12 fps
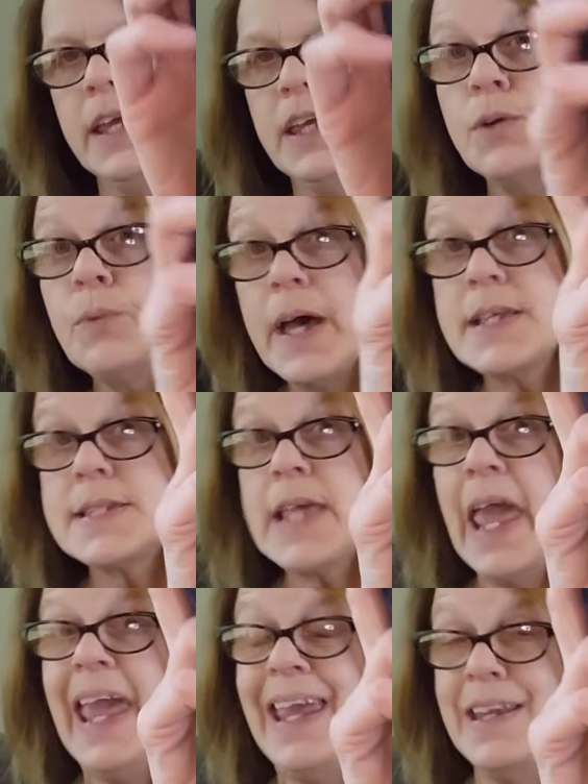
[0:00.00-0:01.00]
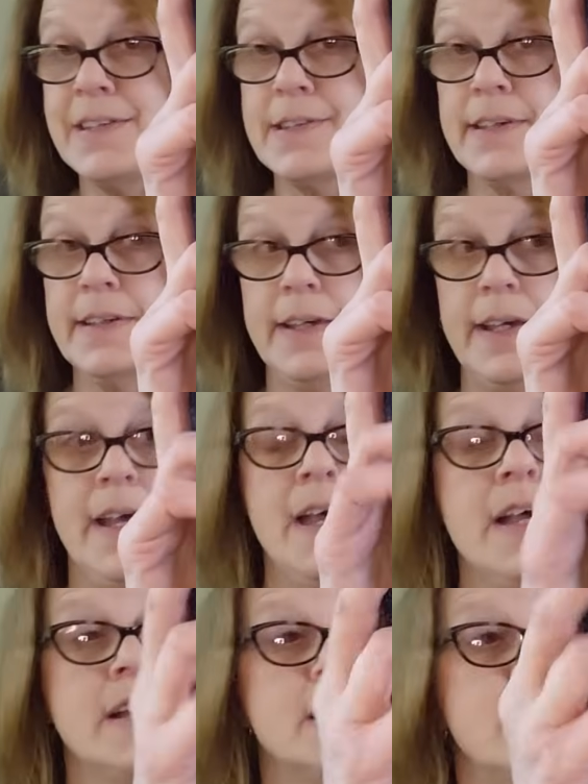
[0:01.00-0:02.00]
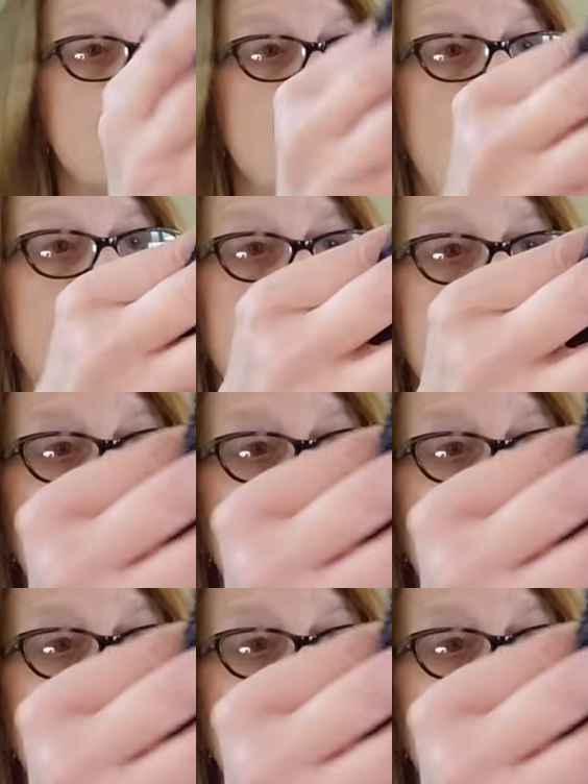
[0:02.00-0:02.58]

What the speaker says: US 8. So I